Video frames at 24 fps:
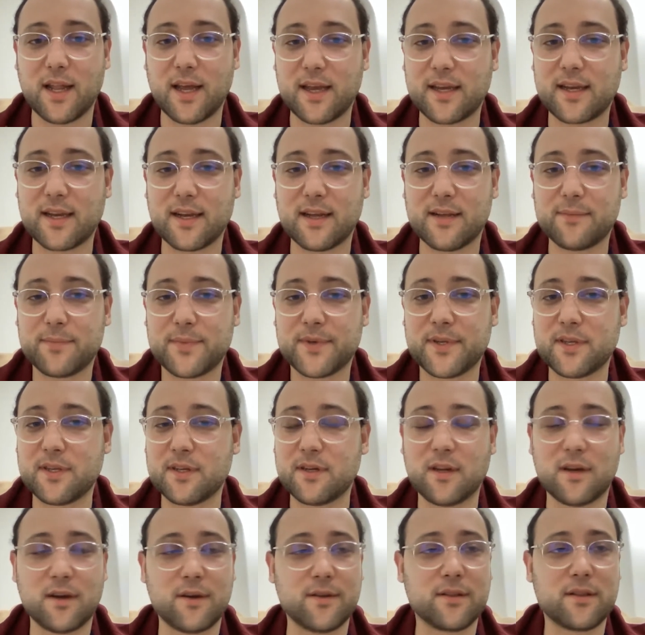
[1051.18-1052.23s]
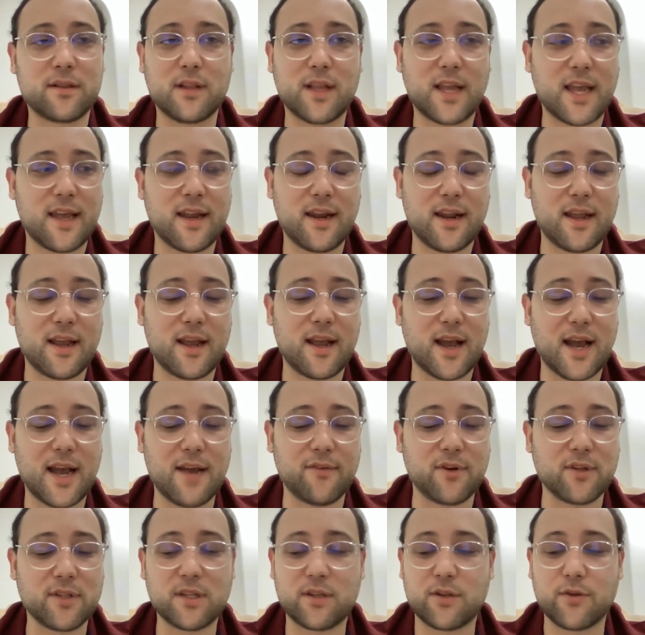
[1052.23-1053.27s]
Like, you know, and I
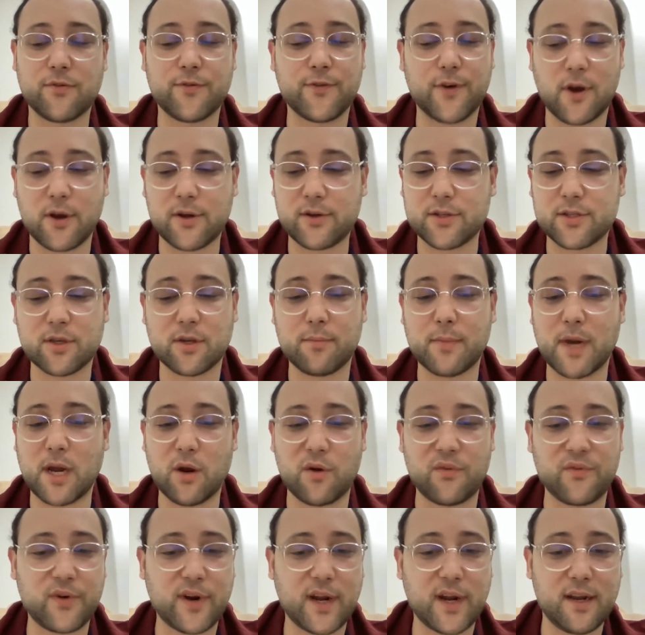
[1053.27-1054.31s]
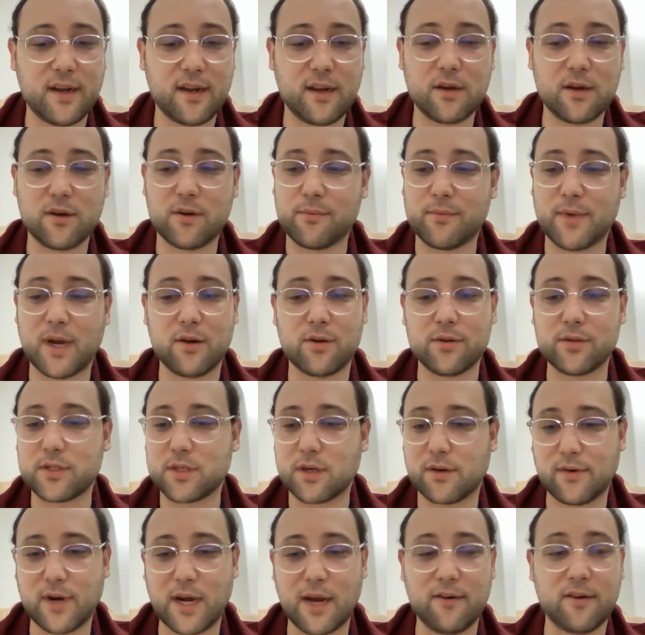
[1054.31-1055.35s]
wanted to focus on my own writing, on my own
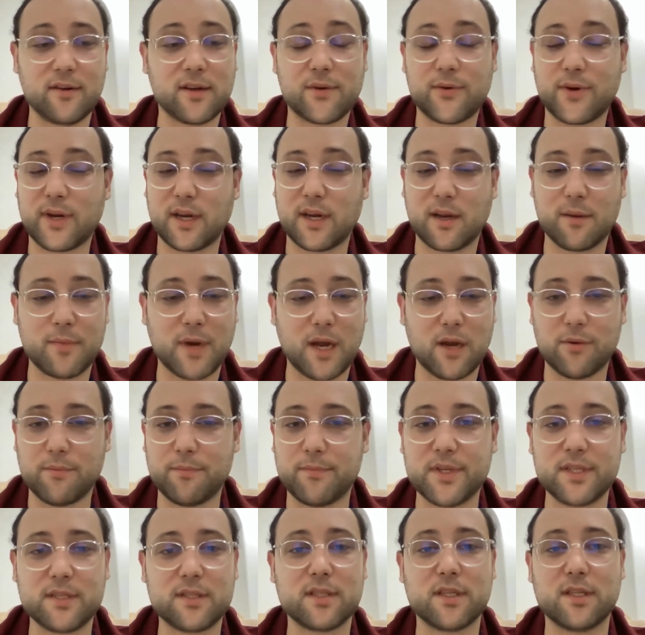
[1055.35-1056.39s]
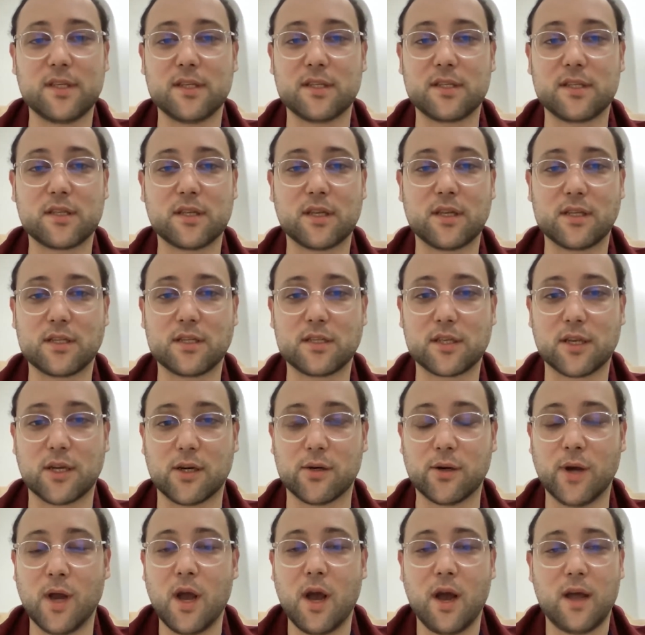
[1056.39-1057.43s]
surrounding, creating my own business.
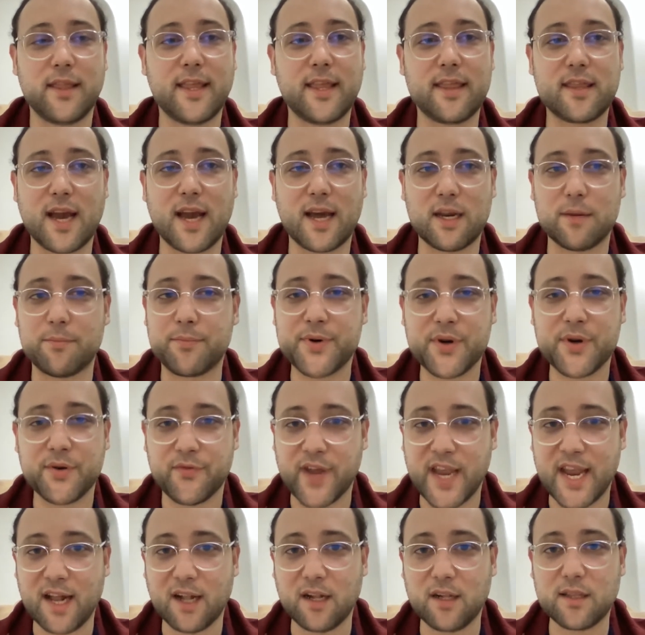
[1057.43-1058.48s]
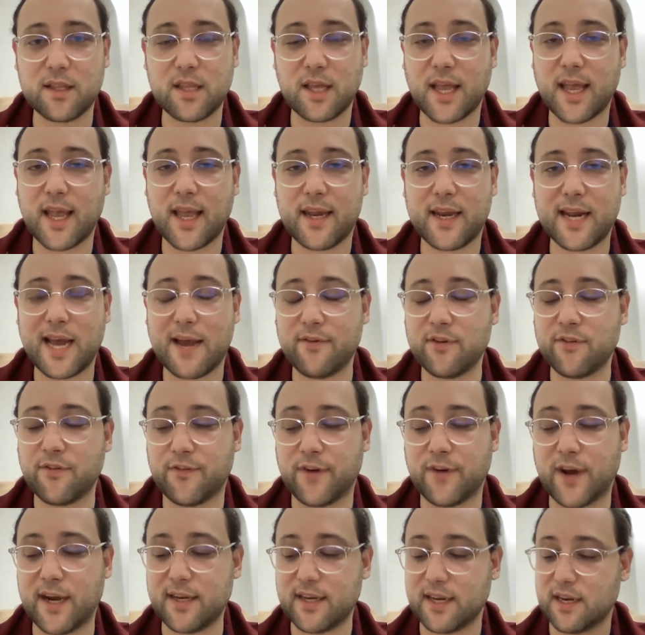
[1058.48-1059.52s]
So that kind of prevailed. And I would
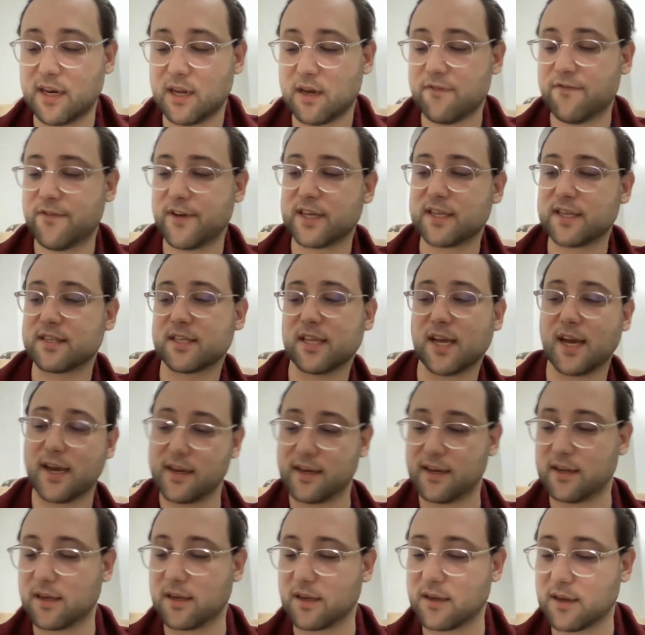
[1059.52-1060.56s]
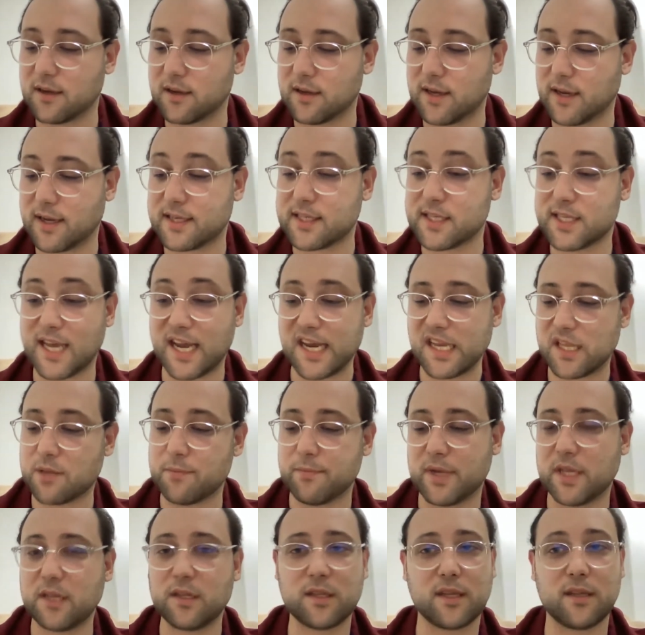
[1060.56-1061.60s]
find enough excitement
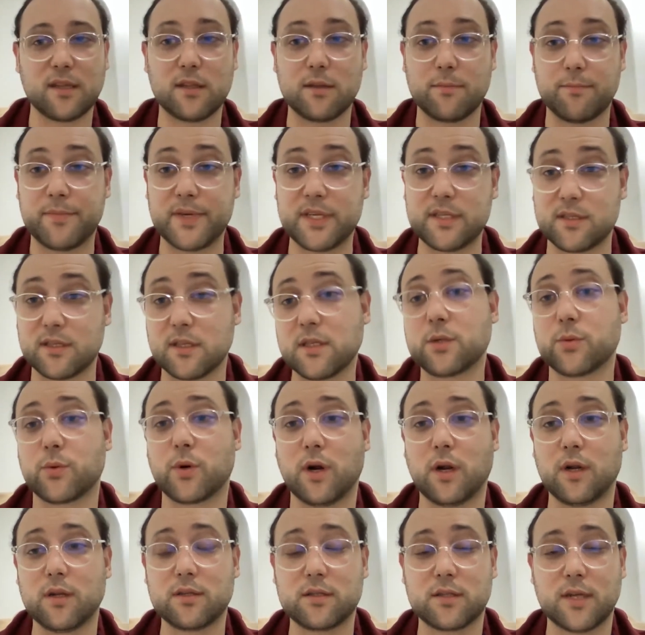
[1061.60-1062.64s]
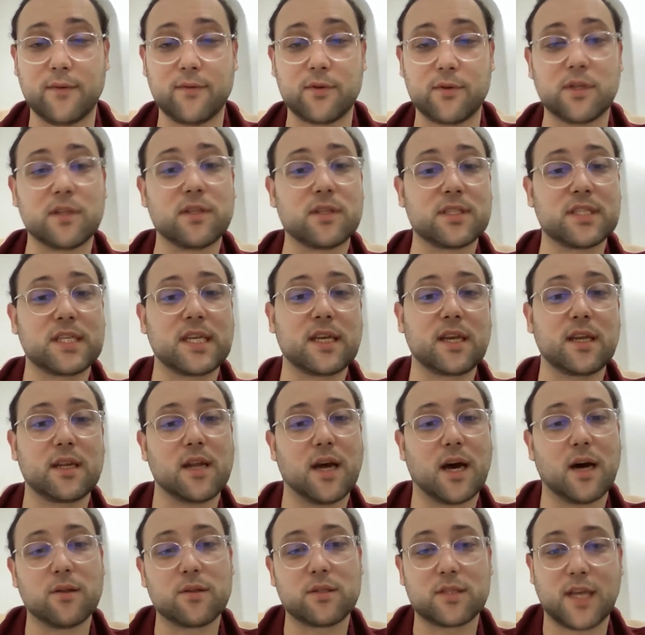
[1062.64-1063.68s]
in the business world, so I wouldn't seek it
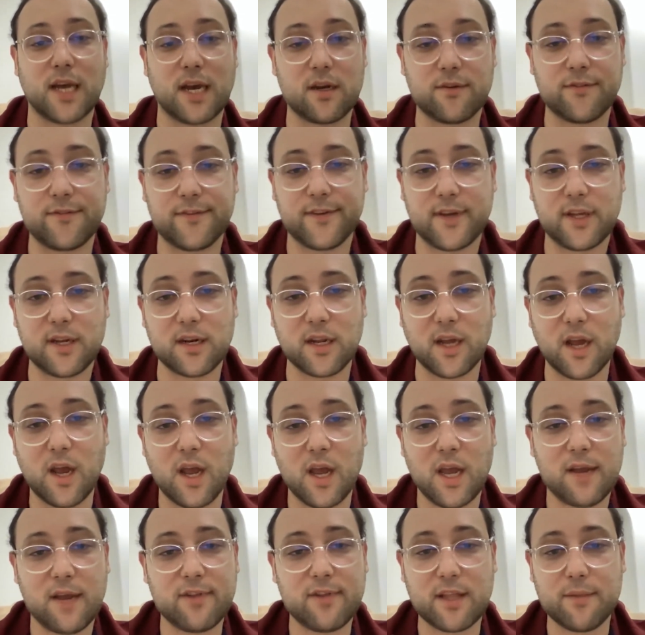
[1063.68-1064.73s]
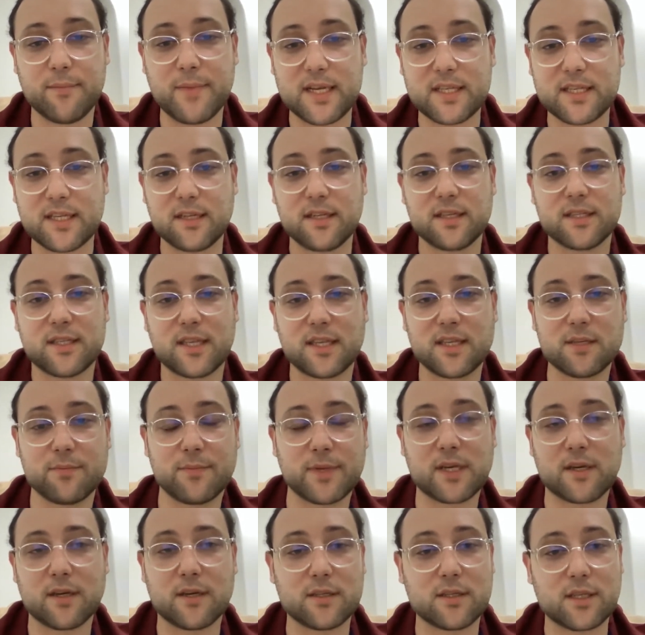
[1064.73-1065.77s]
outside of it. If that makes any sense,
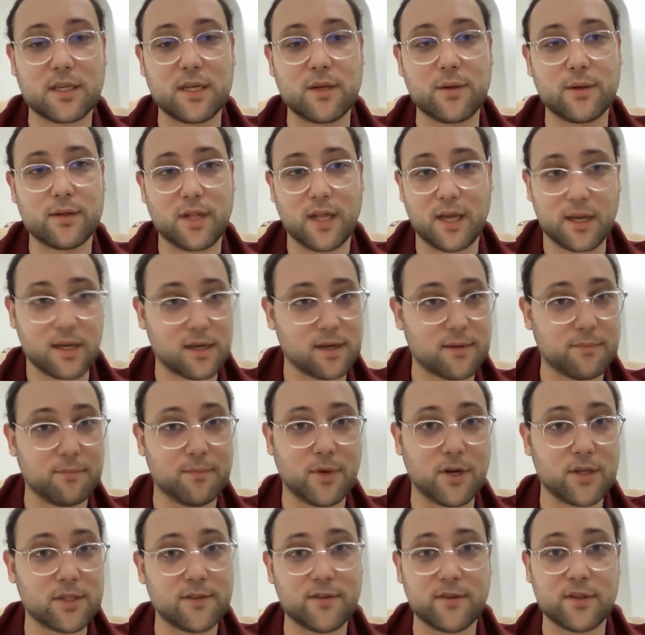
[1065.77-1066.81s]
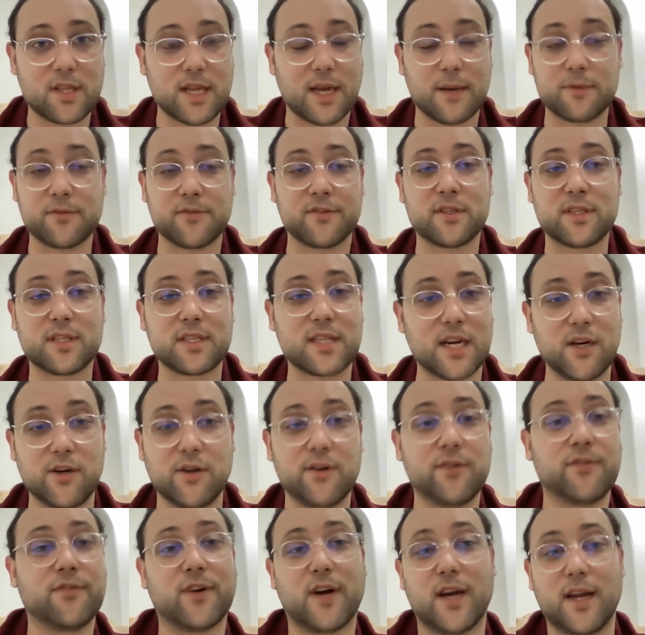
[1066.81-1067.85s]
because it, like, most of the times it was
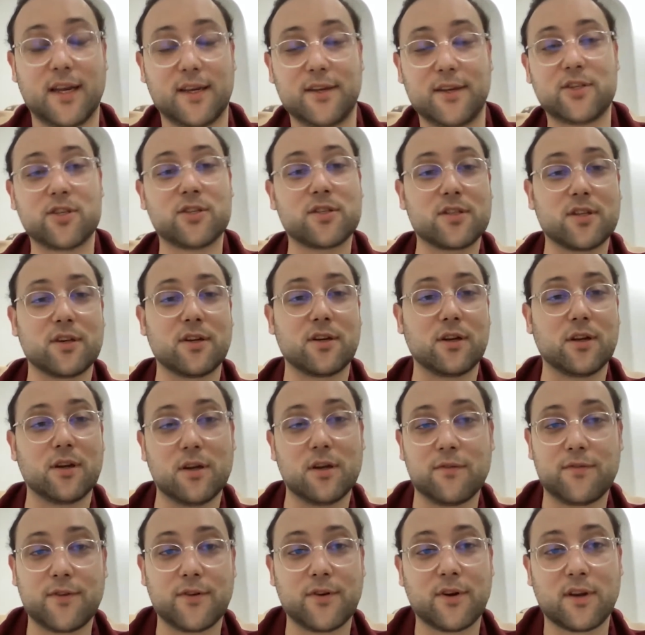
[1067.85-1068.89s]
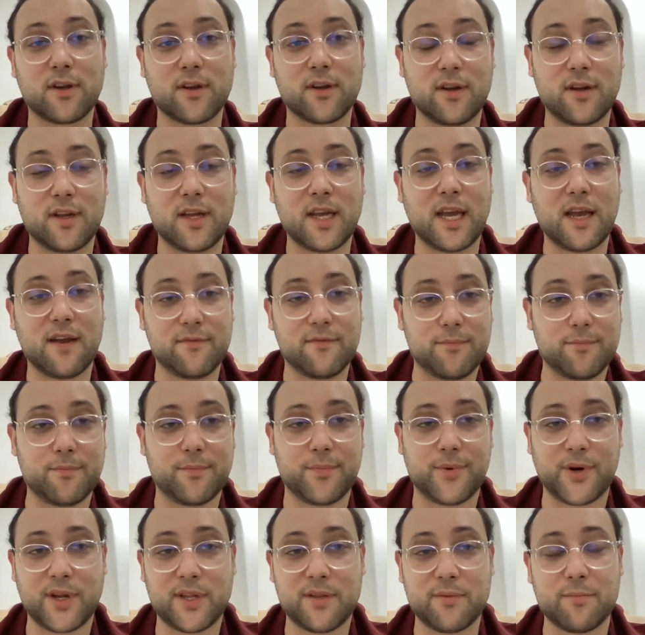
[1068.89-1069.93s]
terrifying. You just don't know if you're going to
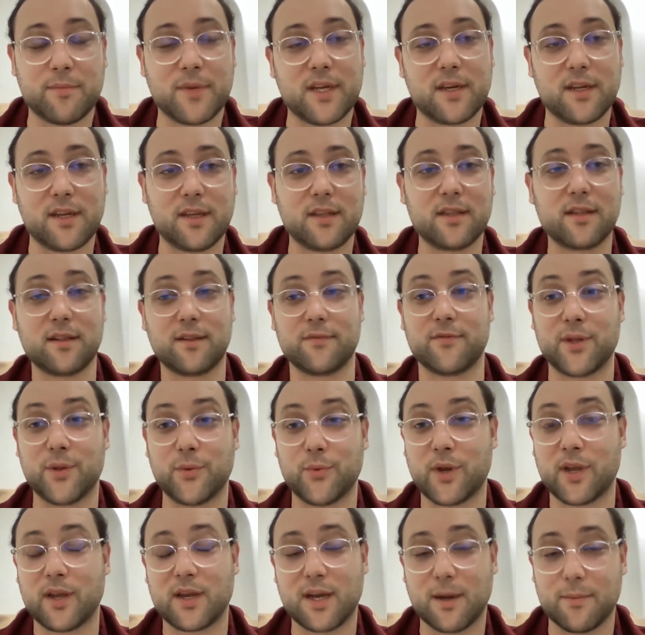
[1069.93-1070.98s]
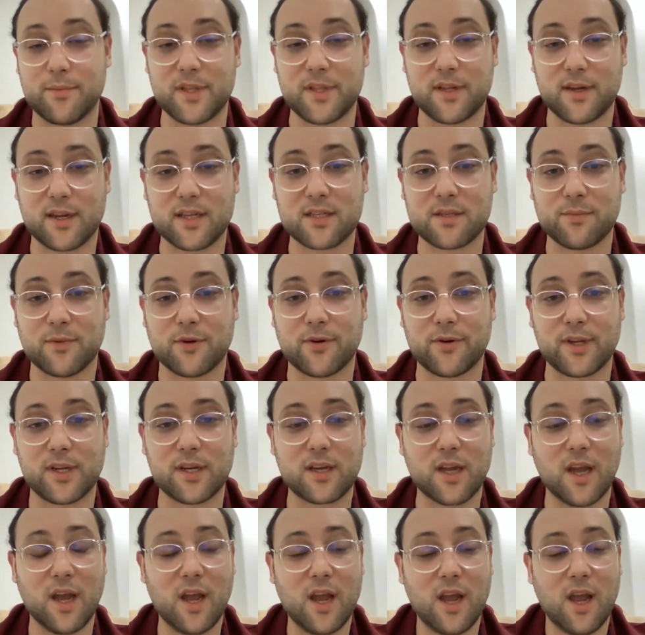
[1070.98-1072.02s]
have bread money when you wake up the next morning.